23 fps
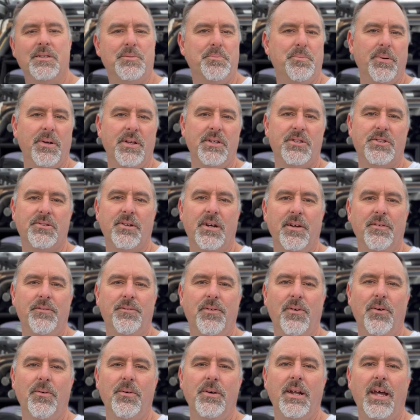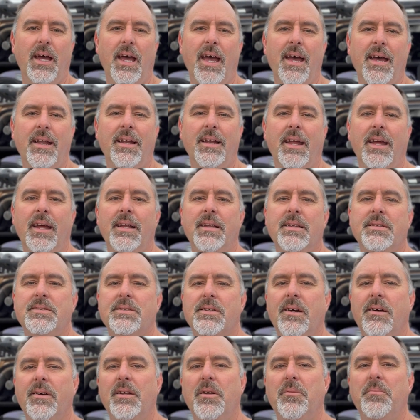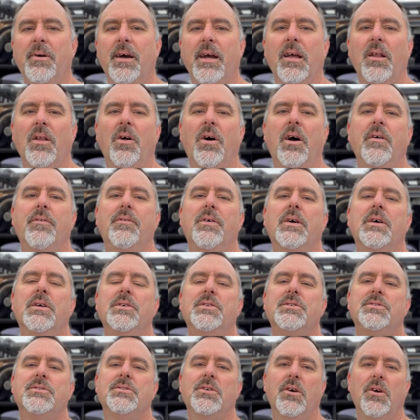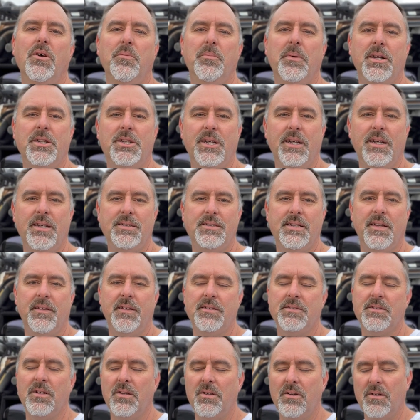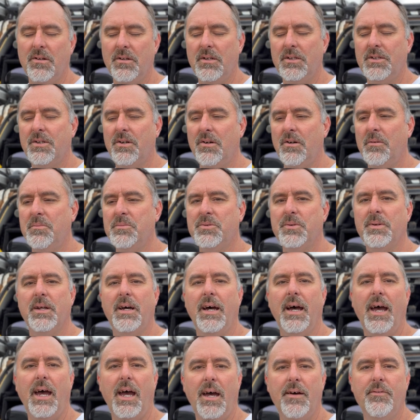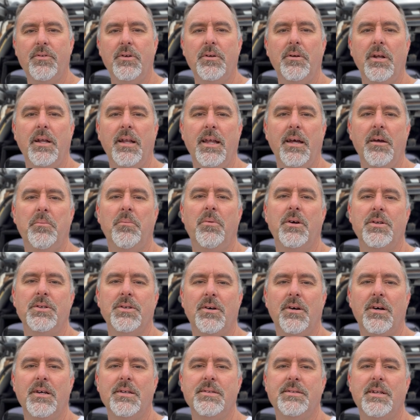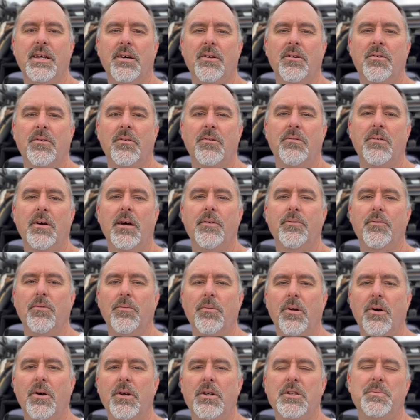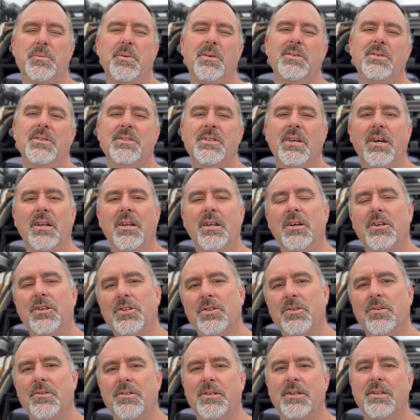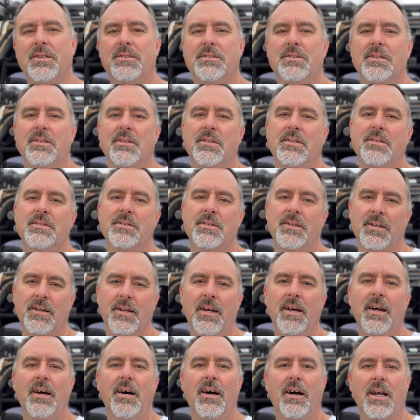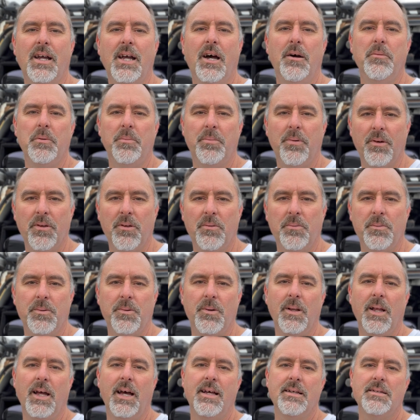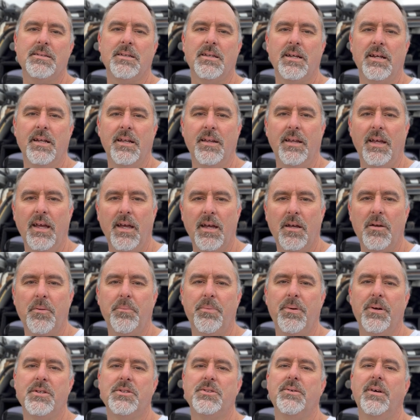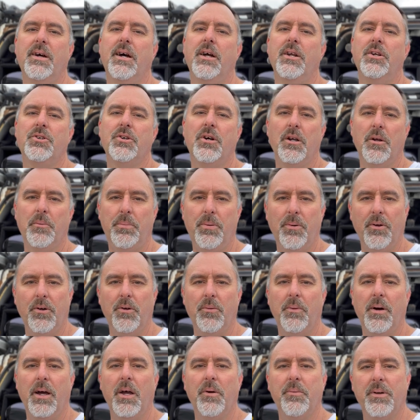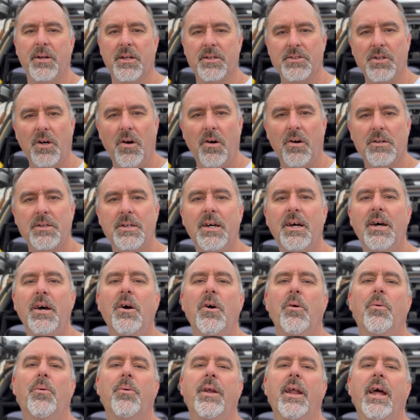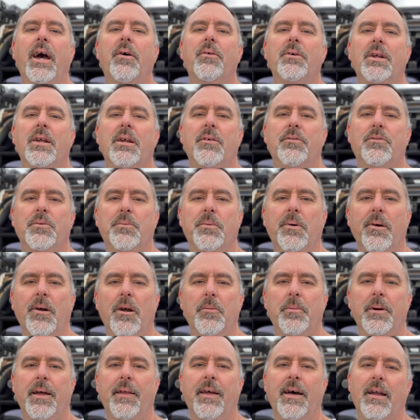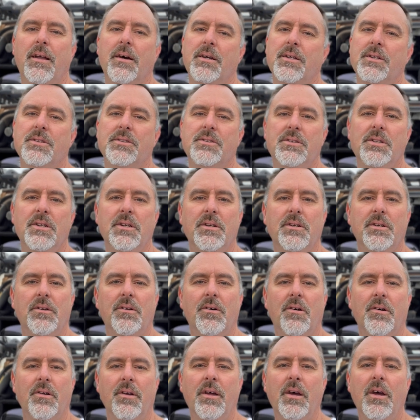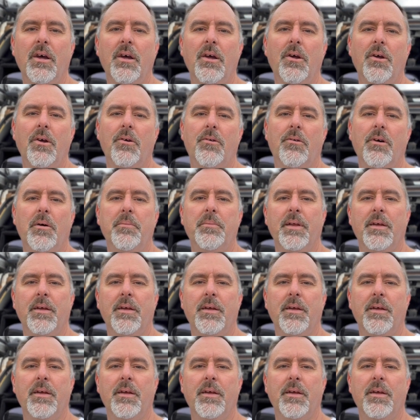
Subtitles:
pretty straightforward, and it's going to make life so much easier. There's a lot of times where I haven't let my tires down on gravel roads because it's only a short distance, and I can't be bothered with all the hassle getting the air compressor out and trying to put it away when it's hot. Well, now I don't have to worry about that. I can just turn it on, grab the